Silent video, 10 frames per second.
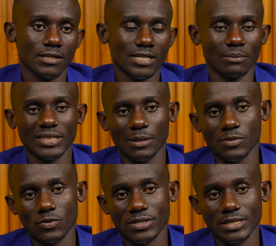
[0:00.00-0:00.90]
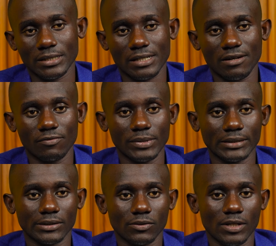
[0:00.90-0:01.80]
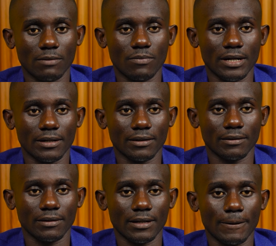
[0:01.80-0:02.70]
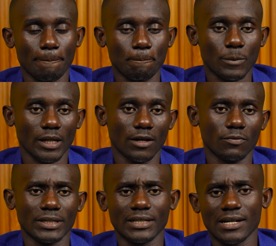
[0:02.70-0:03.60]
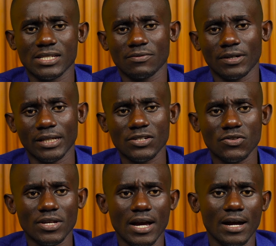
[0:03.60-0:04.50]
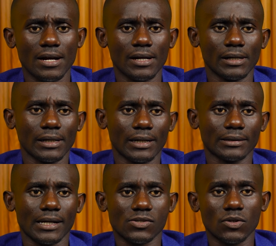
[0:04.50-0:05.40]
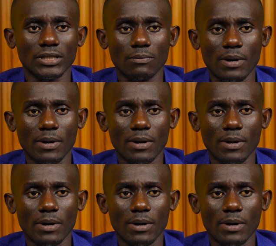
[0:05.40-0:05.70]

Sometimes we see in government whereby the government has a financial year and has got a